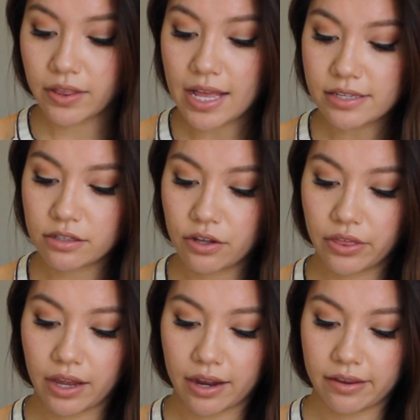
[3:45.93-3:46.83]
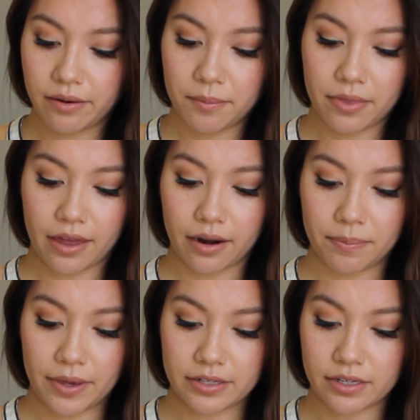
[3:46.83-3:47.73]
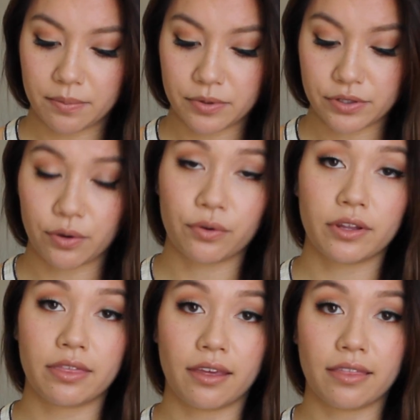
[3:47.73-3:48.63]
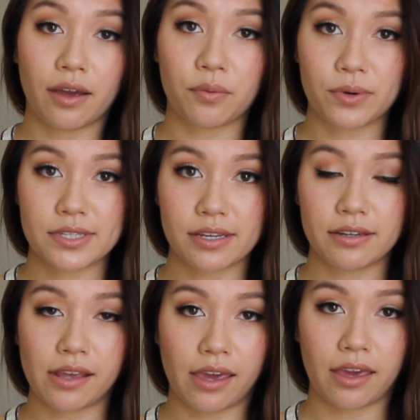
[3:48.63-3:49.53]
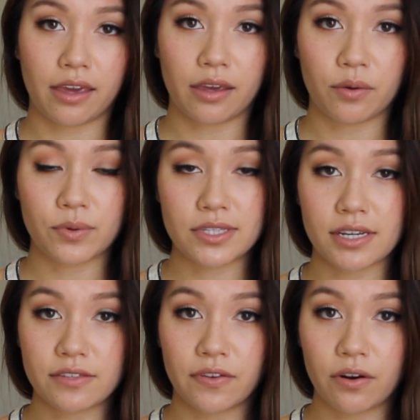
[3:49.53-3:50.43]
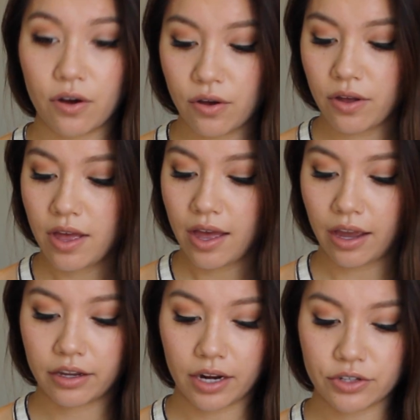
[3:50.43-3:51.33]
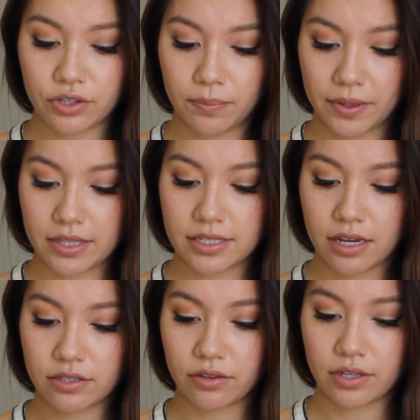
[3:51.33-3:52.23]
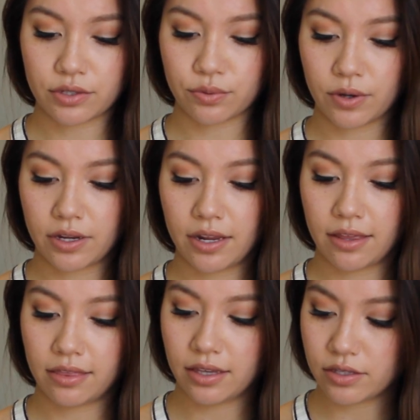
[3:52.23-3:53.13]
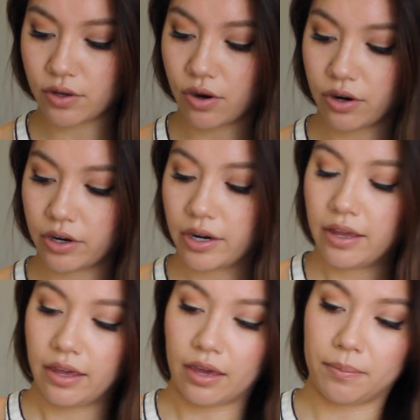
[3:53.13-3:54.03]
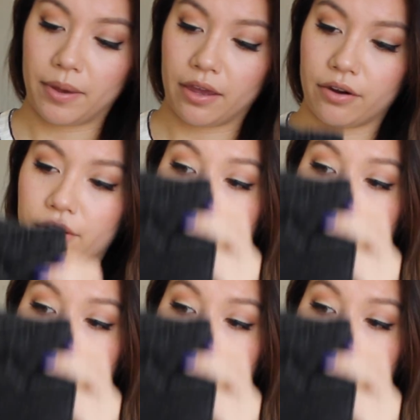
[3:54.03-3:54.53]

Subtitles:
the last clothing item that I picked up was the only thing that wasn't a one size fit all. I could actually pick the size on this one, and these are a pair